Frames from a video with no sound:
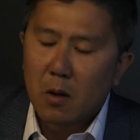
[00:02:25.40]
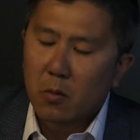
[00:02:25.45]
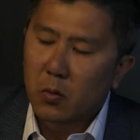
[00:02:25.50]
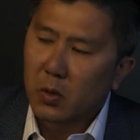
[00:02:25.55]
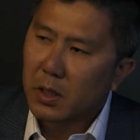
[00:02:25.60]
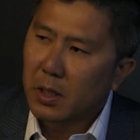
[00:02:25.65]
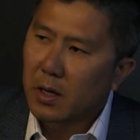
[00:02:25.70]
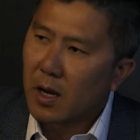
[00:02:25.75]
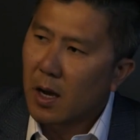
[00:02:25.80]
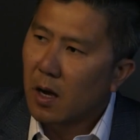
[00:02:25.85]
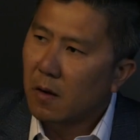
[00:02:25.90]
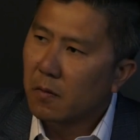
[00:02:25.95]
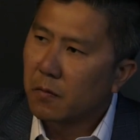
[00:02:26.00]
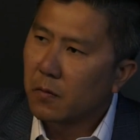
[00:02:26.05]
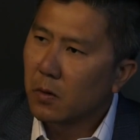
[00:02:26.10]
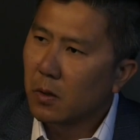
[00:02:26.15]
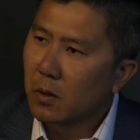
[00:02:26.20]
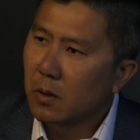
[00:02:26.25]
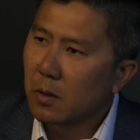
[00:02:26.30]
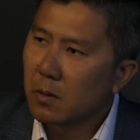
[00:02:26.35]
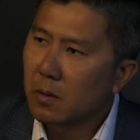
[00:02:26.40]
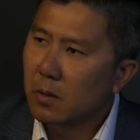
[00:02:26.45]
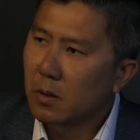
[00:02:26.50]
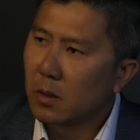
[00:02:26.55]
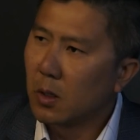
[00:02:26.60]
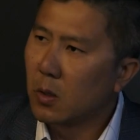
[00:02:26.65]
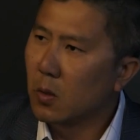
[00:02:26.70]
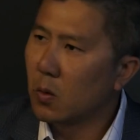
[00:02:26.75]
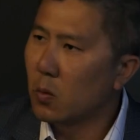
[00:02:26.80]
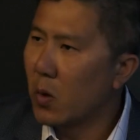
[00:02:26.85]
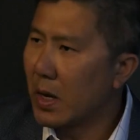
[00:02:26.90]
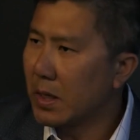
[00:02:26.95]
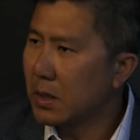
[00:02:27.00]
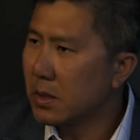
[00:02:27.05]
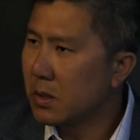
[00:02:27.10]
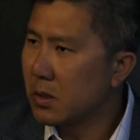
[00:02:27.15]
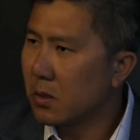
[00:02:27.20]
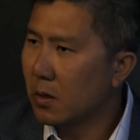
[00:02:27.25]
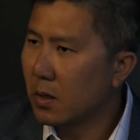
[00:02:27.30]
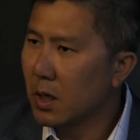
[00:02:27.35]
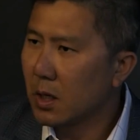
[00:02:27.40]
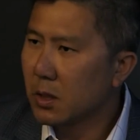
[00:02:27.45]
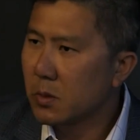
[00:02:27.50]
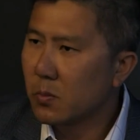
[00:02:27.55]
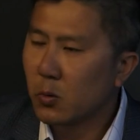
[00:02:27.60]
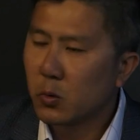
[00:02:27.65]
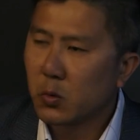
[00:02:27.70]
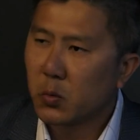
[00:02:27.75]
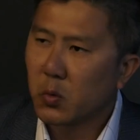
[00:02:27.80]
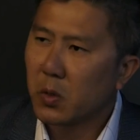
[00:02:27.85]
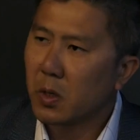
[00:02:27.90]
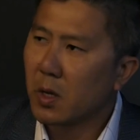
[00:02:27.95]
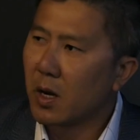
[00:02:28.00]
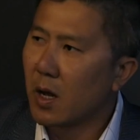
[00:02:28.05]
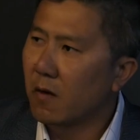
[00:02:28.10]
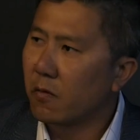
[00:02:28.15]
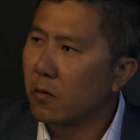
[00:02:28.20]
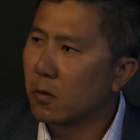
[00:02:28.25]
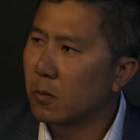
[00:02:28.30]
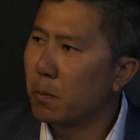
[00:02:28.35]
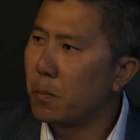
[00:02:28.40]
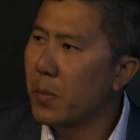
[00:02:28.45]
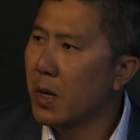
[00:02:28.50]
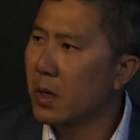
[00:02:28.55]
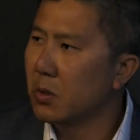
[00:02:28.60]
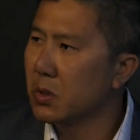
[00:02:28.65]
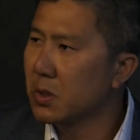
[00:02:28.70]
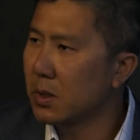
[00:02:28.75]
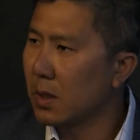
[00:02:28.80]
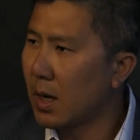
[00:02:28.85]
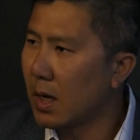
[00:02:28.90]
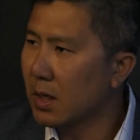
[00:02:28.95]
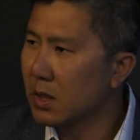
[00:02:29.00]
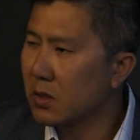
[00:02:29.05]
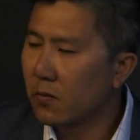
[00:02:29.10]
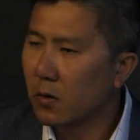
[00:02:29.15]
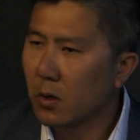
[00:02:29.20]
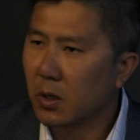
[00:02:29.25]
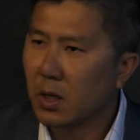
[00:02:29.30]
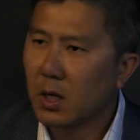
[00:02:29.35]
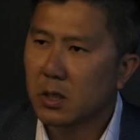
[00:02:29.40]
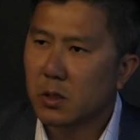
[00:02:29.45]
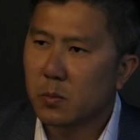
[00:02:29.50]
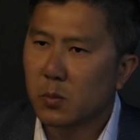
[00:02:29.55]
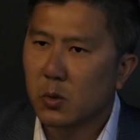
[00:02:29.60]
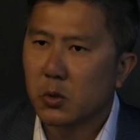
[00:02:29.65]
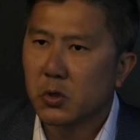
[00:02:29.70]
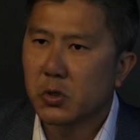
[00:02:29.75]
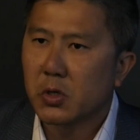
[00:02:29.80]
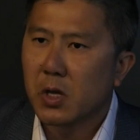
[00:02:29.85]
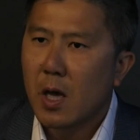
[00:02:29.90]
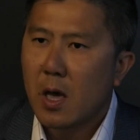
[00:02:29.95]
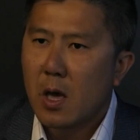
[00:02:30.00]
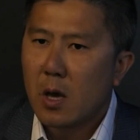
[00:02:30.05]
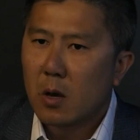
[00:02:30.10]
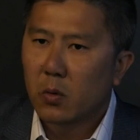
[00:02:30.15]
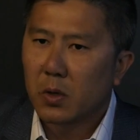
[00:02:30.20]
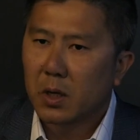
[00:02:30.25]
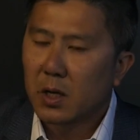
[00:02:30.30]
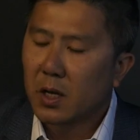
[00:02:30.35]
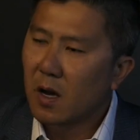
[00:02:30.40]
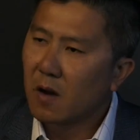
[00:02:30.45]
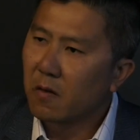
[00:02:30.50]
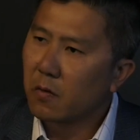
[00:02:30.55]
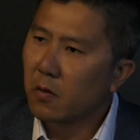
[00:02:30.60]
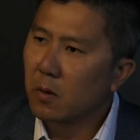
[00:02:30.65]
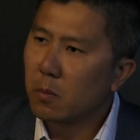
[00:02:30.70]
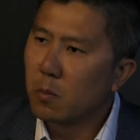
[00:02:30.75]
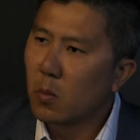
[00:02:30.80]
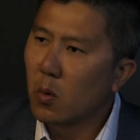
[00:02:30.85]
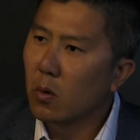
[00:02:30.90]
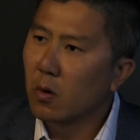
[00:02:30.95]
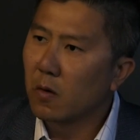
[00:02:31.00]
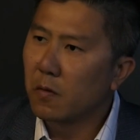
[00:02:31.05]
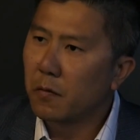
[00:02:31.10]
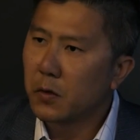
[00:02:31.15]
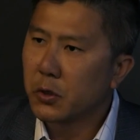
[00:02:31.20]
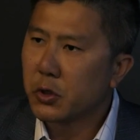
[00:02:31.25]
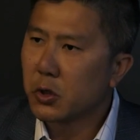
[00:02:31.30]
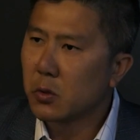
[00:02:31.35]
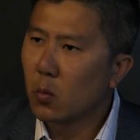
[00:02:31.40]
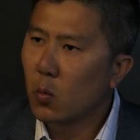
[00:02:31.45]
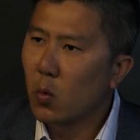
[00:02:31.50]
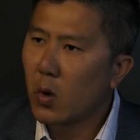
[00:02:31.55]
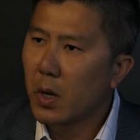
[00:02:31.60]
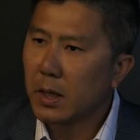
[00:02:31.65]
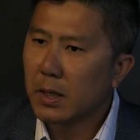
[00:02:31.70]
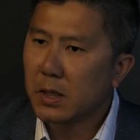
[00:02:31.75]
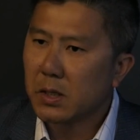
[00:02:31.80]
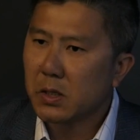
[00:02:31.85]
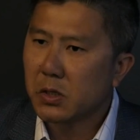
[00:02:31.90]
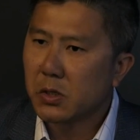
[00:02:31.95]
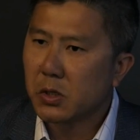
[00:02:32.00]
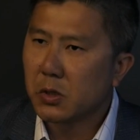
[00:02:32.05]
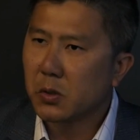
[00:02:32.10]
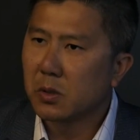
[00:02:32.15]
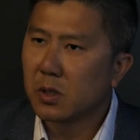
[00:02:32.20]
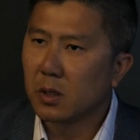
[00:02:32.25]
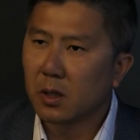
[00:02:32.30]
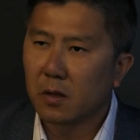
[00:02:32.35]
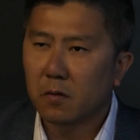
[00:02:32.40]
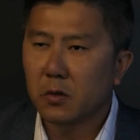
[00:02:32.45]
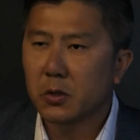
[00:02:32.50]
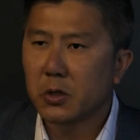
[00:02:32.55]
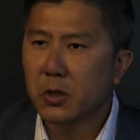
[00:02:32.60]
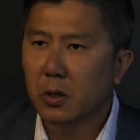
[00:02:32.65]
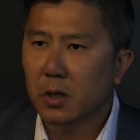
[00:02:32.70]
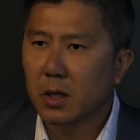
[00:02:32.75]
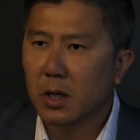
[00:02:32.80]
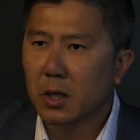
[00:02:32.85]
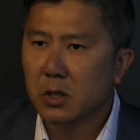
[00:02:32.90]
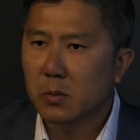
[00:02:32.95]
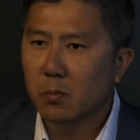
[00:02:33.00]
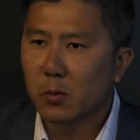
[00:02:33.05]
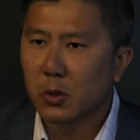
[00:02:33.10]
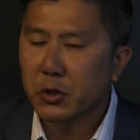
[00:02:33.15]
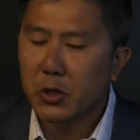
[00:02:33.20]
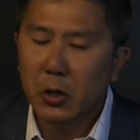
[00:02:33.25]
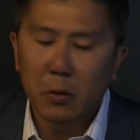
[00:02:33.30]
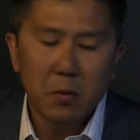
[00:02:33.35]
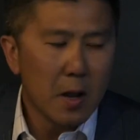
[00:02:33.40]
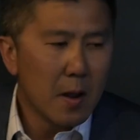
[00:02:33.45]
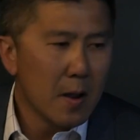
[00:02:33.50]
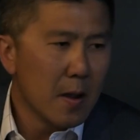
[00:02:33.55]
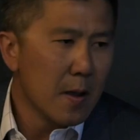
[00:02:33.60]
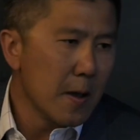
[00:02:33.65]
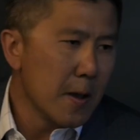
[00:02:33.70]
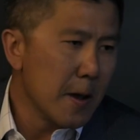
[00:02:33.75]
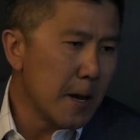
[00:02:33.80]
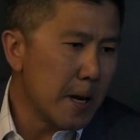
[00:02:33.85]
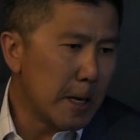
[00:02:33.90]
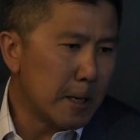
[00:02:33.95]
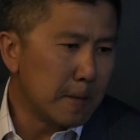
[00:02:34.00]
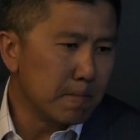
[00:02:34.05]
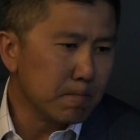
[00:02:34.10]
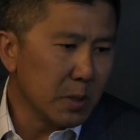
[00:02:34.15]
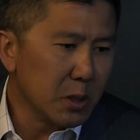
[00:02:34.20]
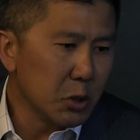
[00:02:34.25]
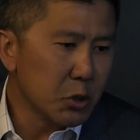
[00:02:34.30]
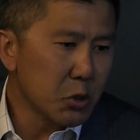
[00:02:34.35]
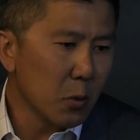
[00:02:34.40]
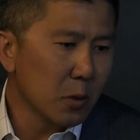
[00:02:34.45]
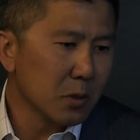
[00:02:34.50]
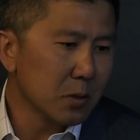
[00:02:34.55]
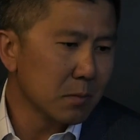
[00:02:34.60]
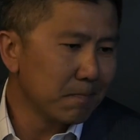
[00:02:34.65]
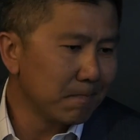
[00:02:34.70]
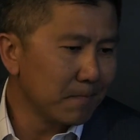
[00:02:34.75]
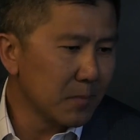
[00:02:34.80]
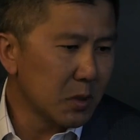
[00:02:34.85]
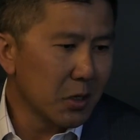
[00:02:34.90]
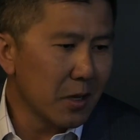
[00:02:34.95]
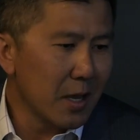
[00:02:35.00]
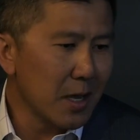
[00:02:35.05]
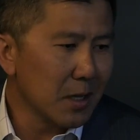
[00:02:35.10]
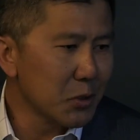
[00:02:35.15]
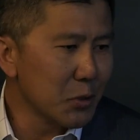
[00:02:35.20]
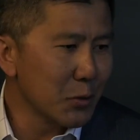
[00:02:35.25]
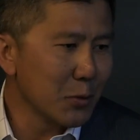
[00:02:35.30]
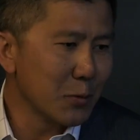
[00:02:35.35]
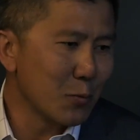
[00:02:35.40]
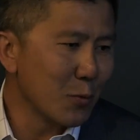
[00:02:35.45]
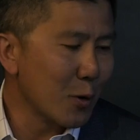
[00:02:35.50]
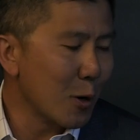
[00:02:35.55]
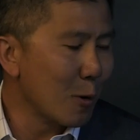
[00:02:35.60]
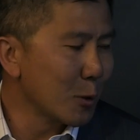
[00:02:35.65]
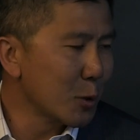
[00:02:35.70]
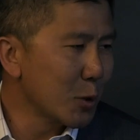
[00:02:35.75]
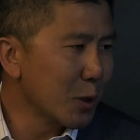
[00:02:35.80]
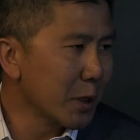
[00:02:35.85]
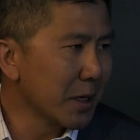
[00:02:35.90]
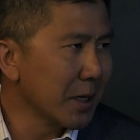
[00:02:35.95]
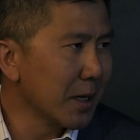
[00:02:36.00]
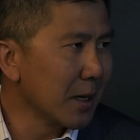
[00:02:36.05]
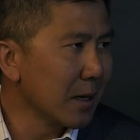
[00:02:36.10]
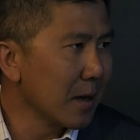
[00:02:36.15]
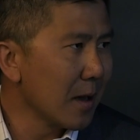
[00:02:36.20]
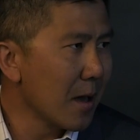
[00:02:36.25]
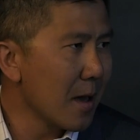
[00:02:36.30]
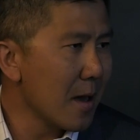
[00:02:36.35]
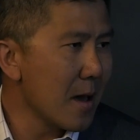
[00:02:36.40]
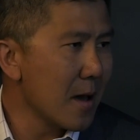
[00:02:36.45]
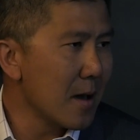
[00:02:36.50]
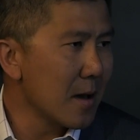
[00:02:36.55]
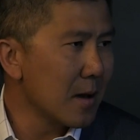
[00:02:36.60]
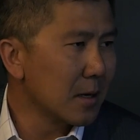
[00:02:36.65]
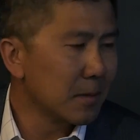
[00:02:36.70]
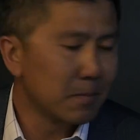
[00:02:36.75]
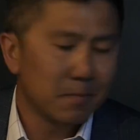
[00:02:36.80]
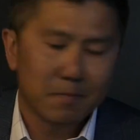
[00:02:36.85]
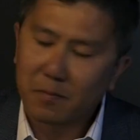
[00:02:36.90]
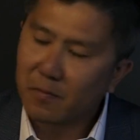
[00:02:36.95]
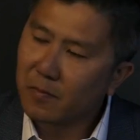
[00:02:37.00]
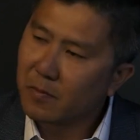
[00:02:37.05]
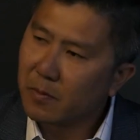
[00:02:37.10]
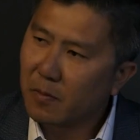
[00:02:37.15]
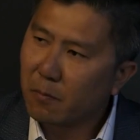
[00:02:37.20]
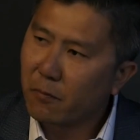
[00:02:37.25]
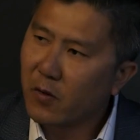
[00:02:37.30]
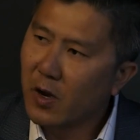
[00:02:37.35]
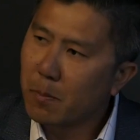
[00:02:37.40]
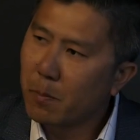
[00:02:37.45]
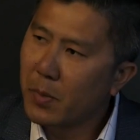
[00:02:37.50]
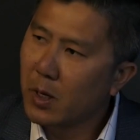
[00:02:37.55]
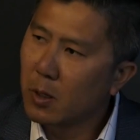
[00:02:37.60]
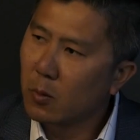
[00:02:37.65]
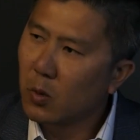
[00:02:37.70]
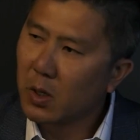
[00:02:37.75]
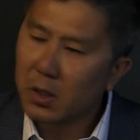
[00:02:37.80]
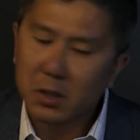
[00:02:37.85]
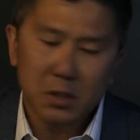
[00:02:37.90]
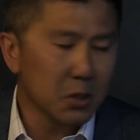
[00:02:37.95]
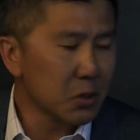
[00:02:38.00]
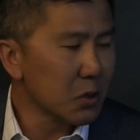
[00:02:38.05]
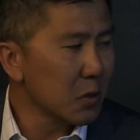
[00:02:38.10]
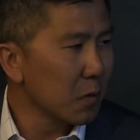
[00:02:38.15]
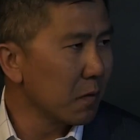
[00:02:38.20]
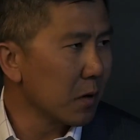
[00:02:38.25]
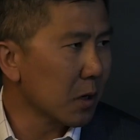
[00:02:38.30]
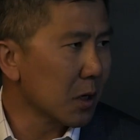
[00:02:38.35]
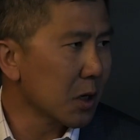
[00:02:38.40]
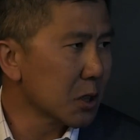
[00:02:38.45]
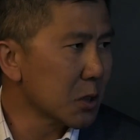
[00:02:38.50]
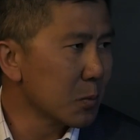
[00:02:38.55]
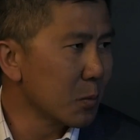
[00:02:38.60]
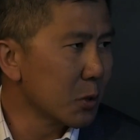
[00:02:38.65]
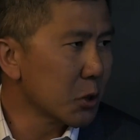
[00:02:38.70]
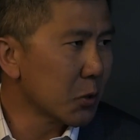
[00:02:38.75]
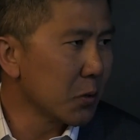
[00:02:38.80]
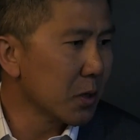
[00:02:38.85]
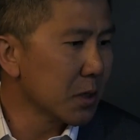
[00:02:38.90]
we can offer lower rates to our customers. We can offer better slots for our customers. We can offer more efficient ways to deliver to our customers. So in short, to answer, we're always looking find better ways to serve our customers,